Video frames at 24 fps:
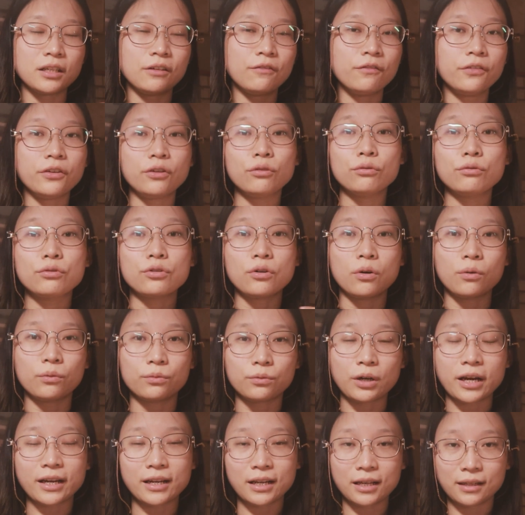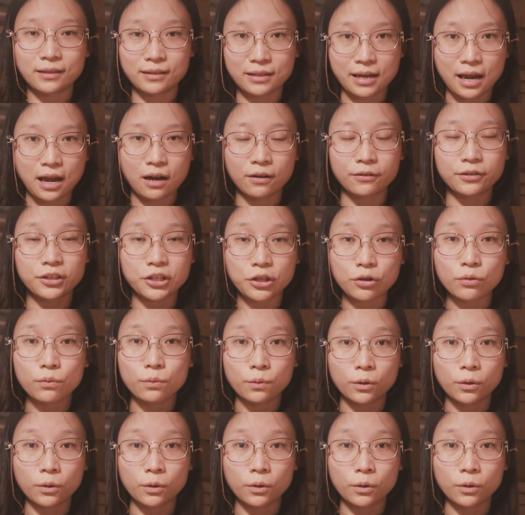If you don't write it down, you